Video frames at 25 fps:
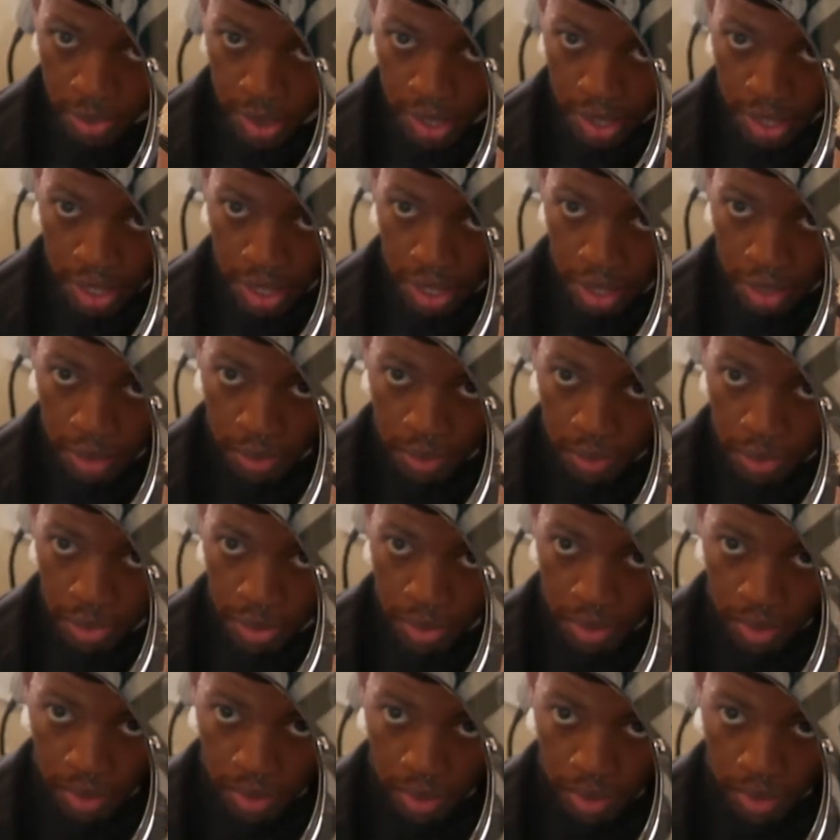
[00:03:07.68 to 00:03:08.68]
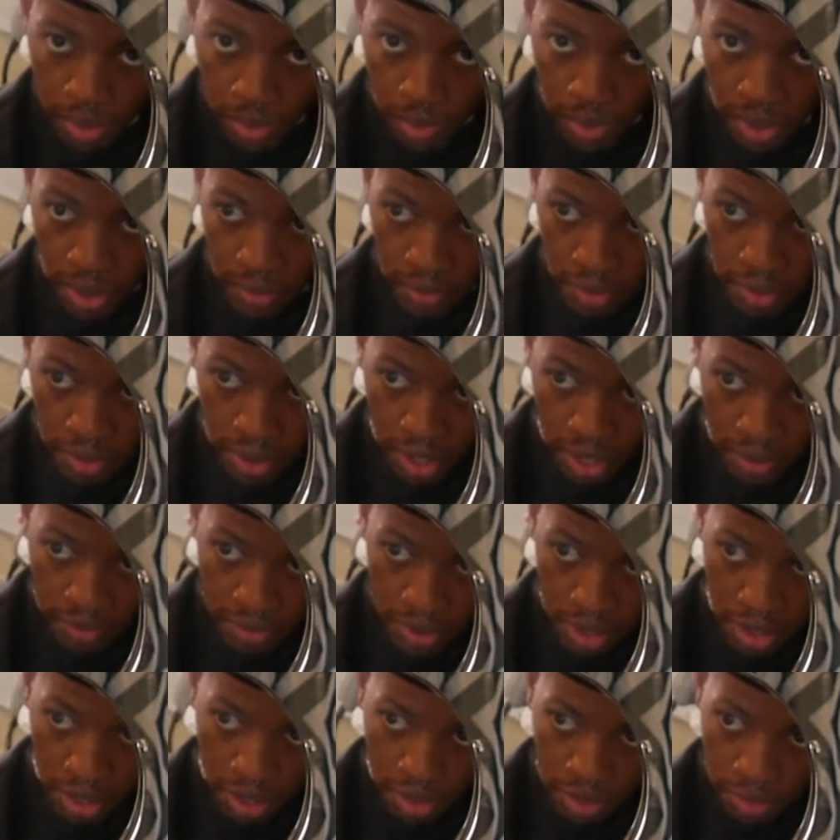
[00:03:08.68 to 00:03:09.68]
pick up wherever you
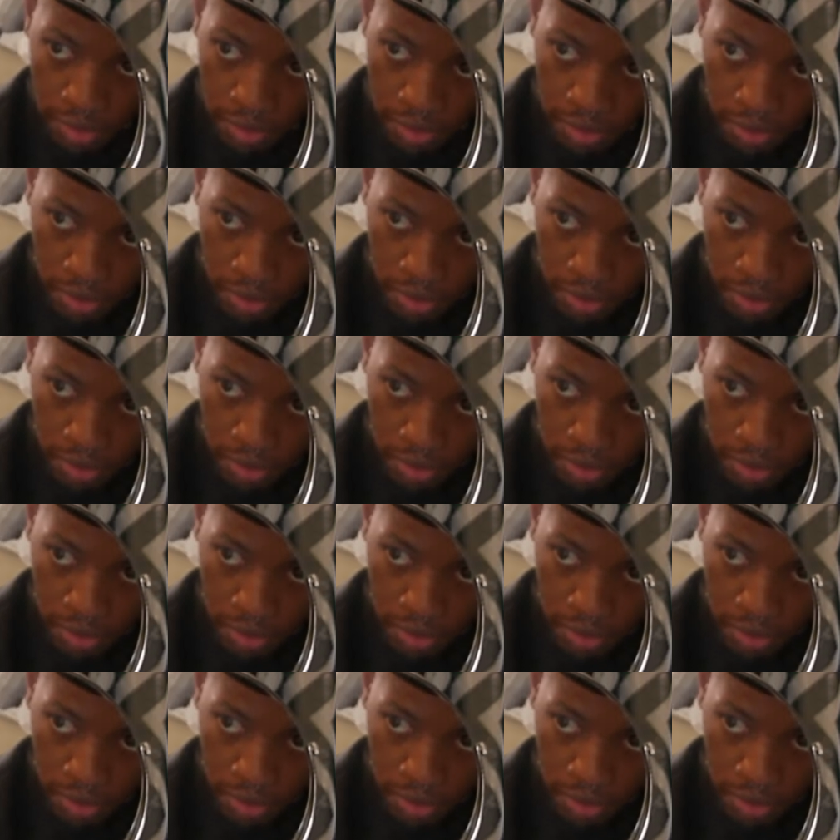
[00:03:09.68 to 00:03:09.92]
left off.